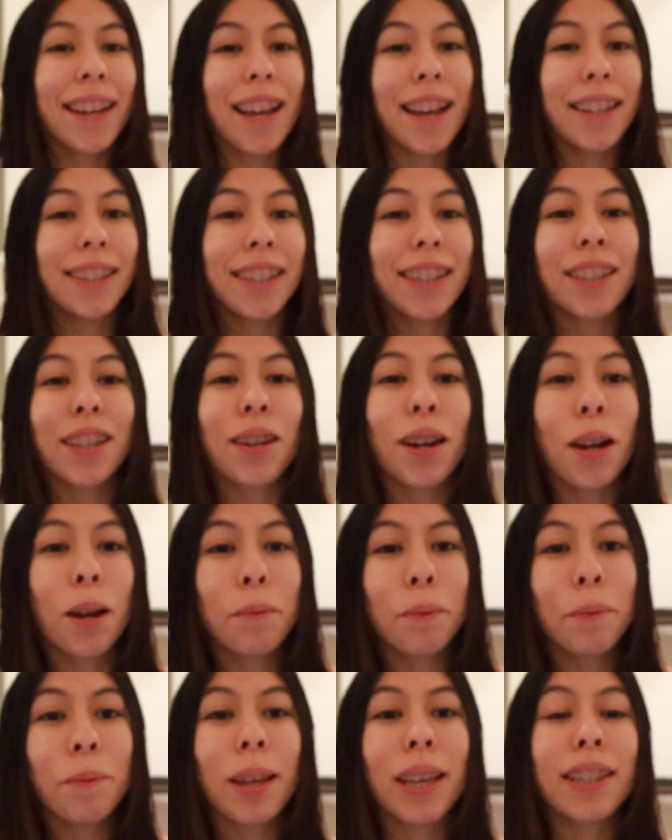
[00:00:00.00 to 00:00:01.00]
guys, it's
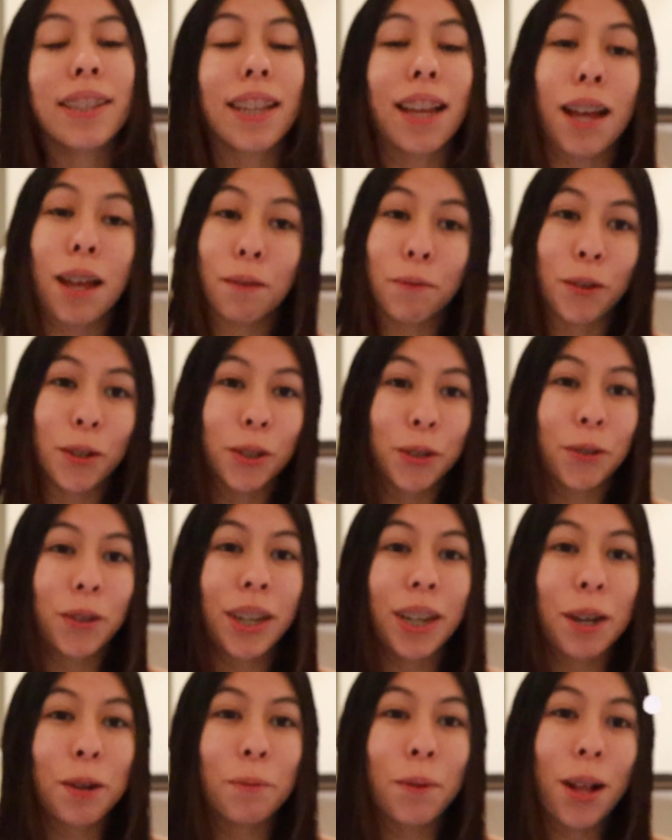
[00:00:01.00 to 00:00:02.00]
Ariana Rivieska. If you're new
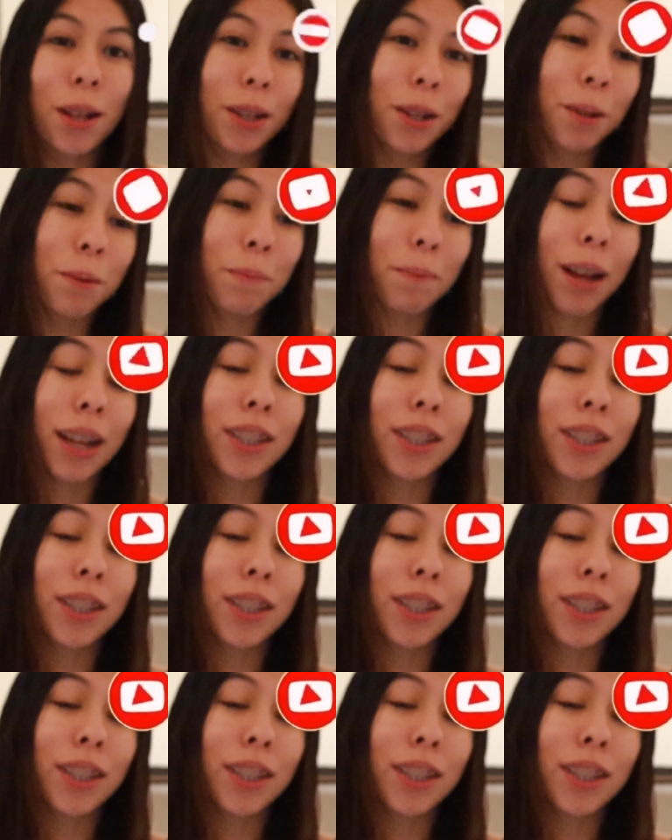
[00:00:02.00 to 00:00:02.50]
here, welcome.